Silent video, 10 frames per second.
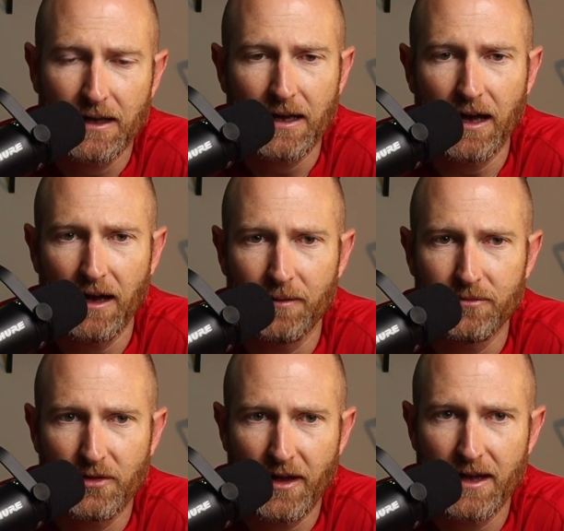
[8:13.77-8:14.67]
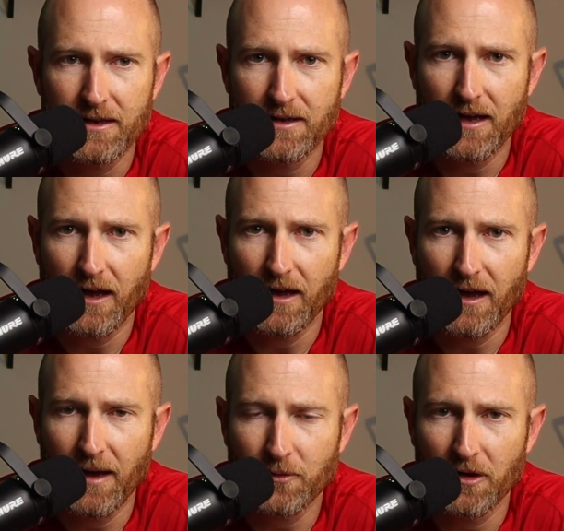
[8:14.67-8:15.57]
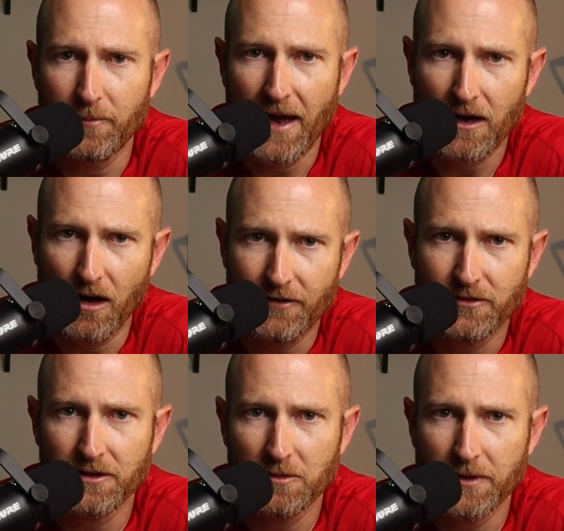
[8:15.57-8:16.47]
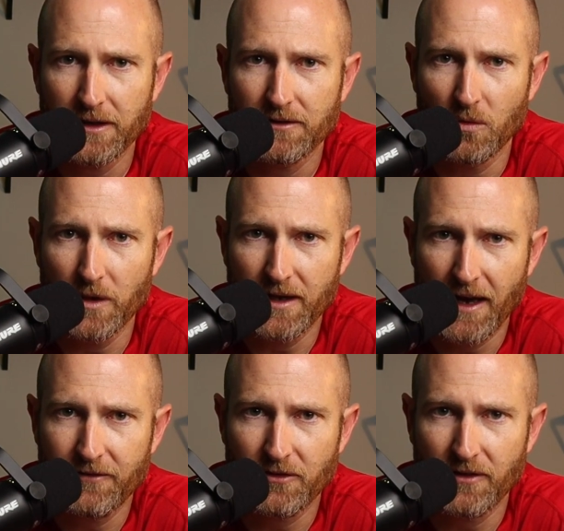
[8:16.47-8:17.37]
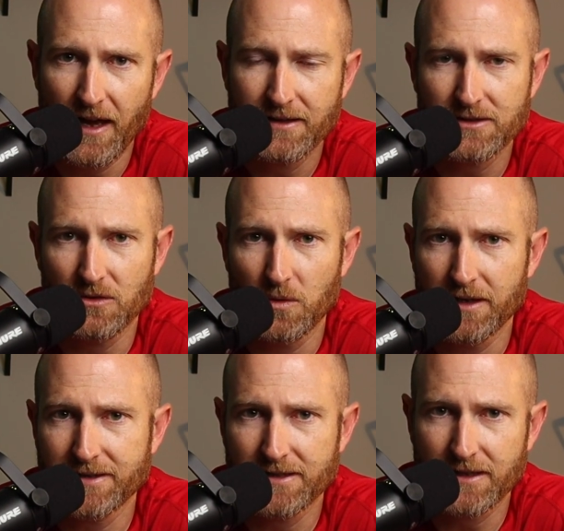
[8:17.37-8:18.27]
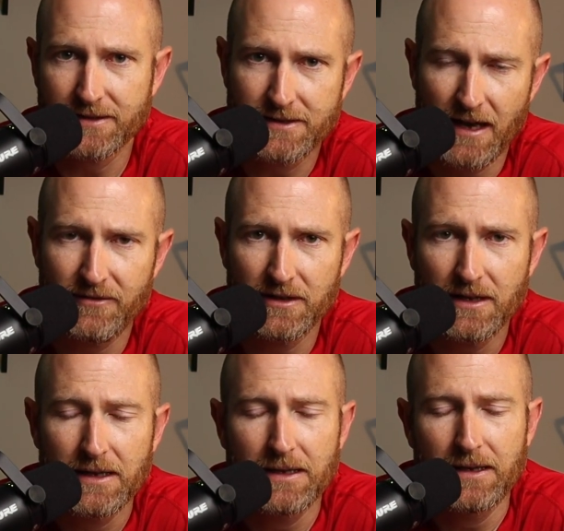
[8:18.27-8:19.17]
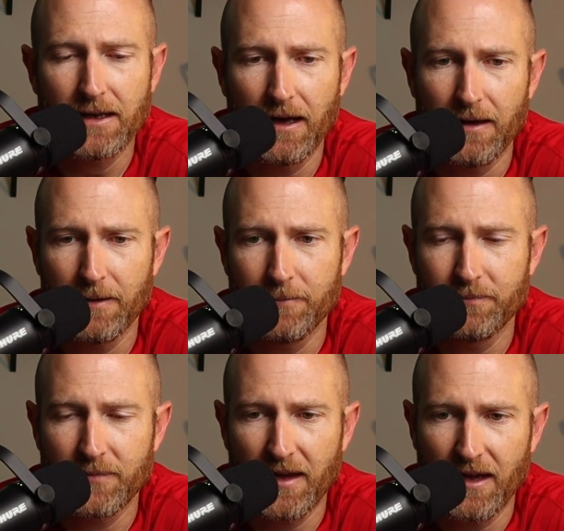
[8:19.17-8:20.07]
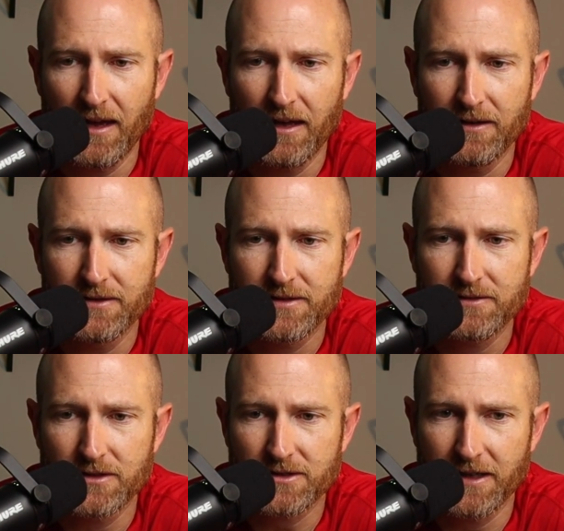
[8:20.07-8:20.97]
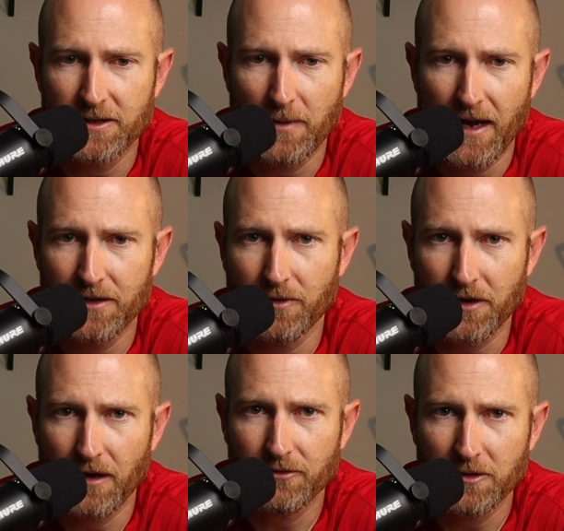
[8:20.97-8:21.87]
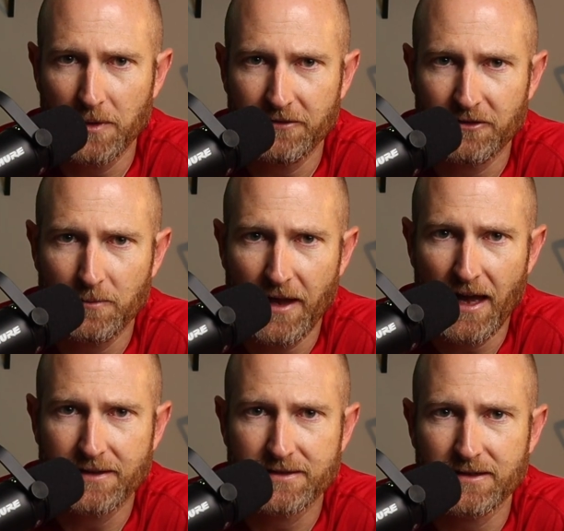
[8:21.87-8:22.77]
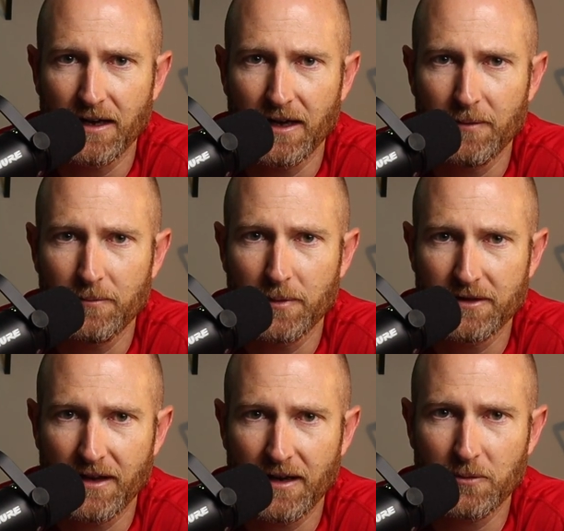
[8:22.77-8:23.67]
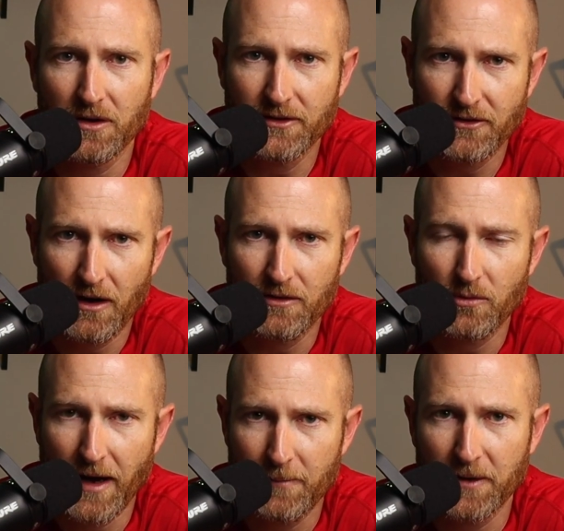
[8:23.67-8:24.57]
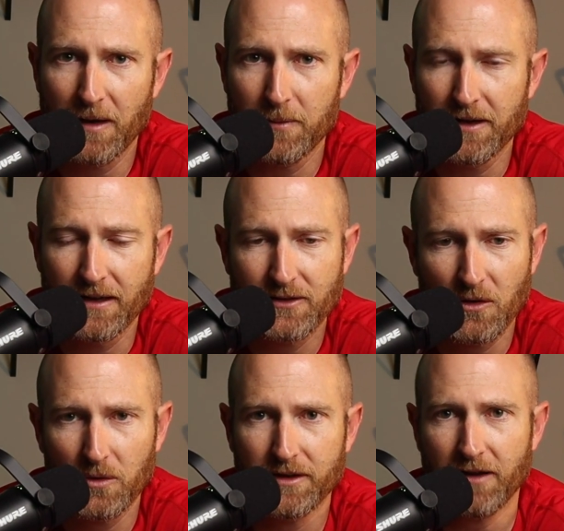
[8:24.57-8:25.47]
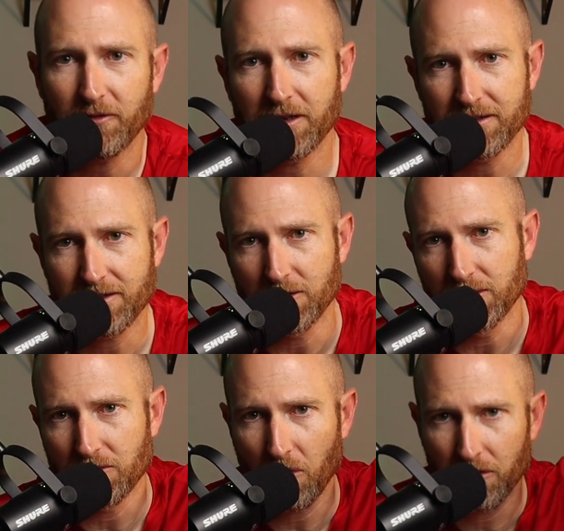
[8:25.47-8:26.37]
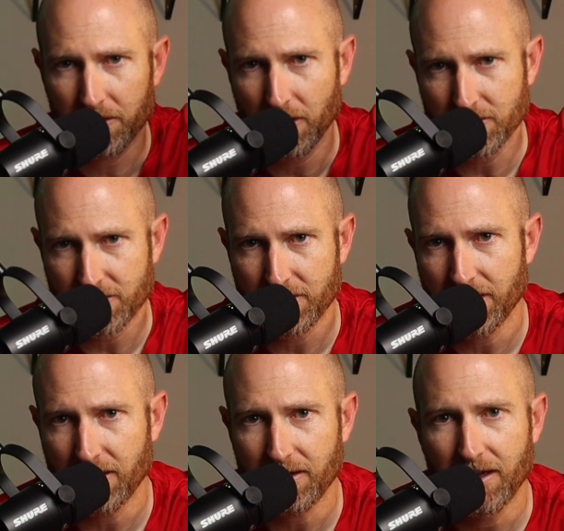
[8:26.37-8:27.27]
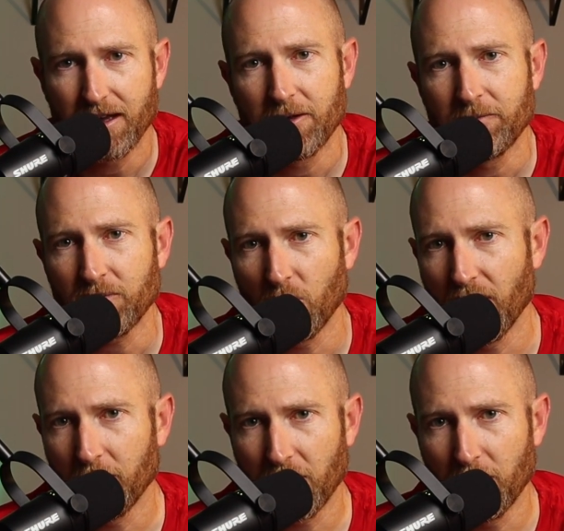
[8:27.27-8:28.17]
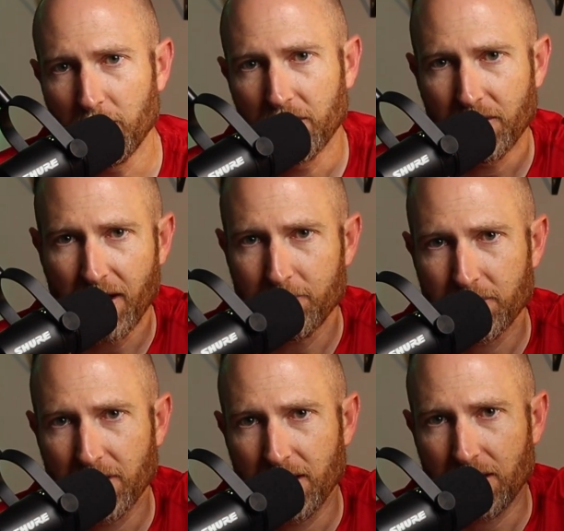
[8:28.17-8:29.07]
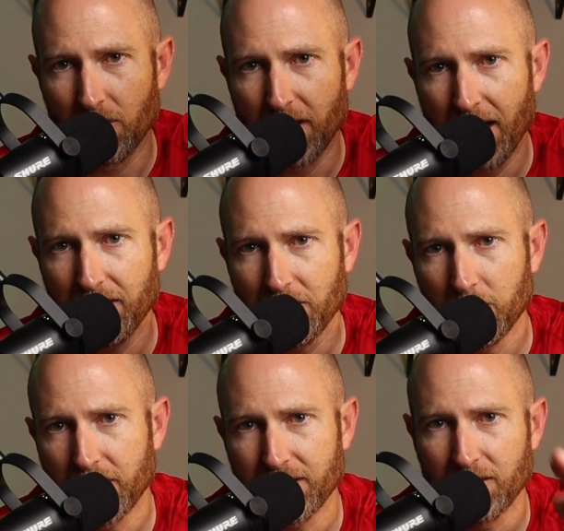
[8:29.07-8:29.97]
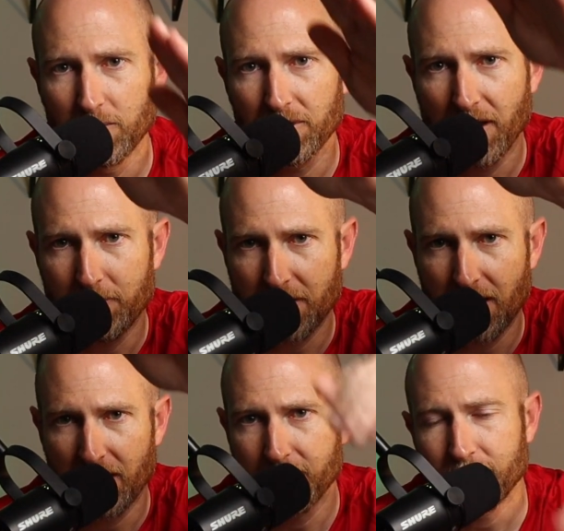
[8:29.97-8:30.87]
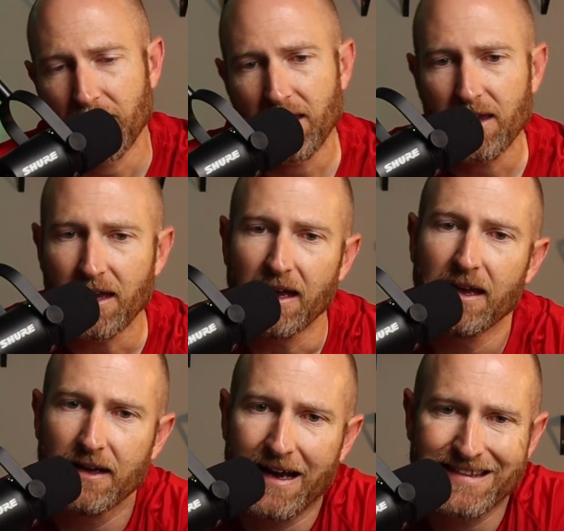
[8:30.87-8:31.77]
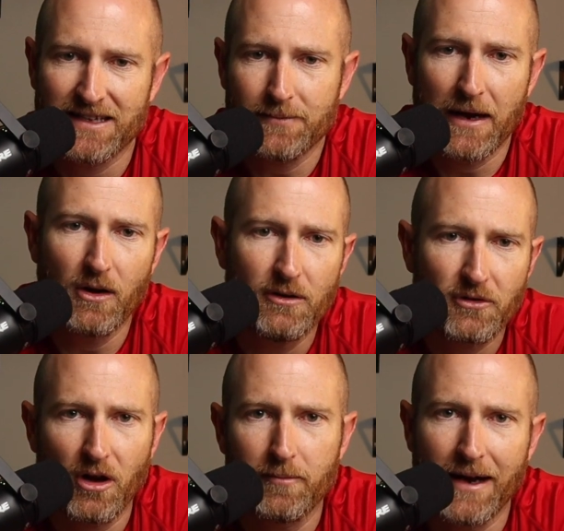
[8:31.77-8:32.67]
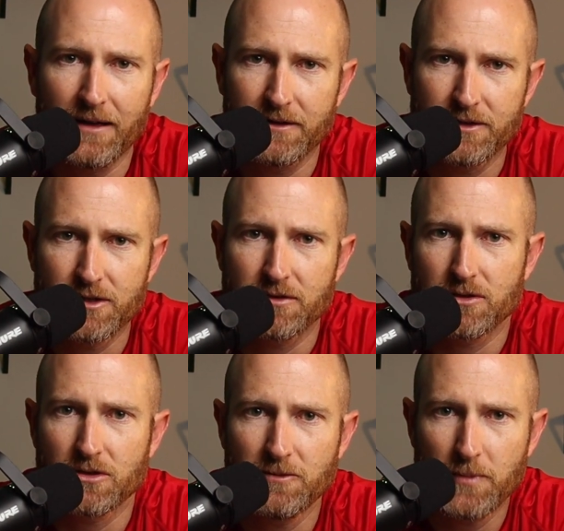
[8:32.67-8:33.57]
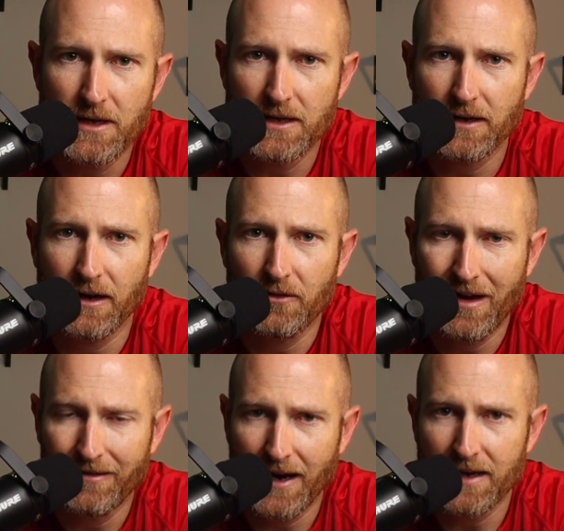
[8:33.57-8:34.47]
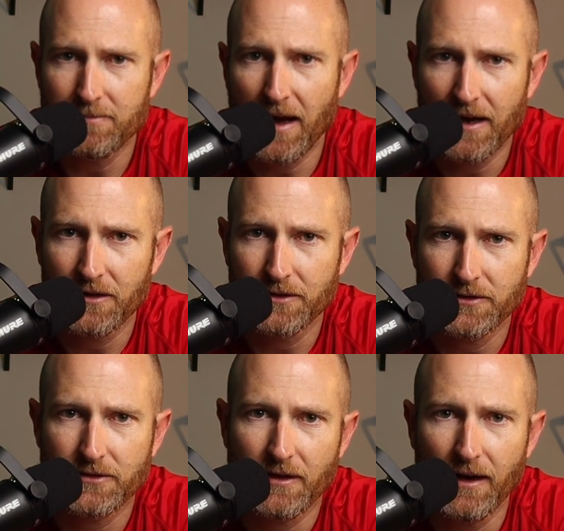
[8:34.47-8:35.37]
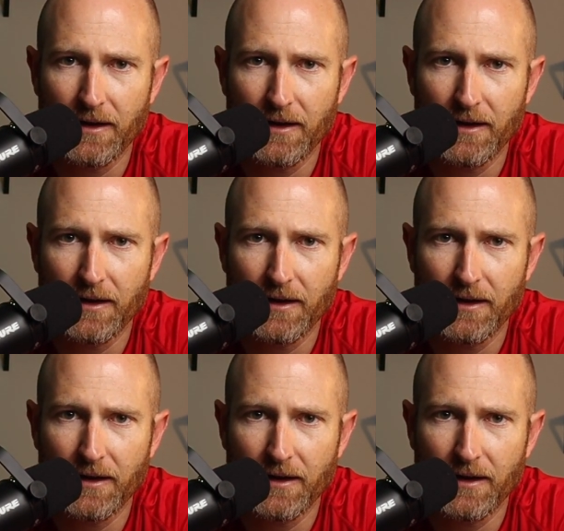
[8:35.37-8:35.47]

then I'm going to back off a little bit the week after that, so week 6, 7, and just let the body recover a bit from that. But then I'm going to start ramping up again. So we're definitely doing the roller coaster here, where I'm going to build up, go down a little bit, then build up again. And I think my overall mileage should peak at around 80 miles.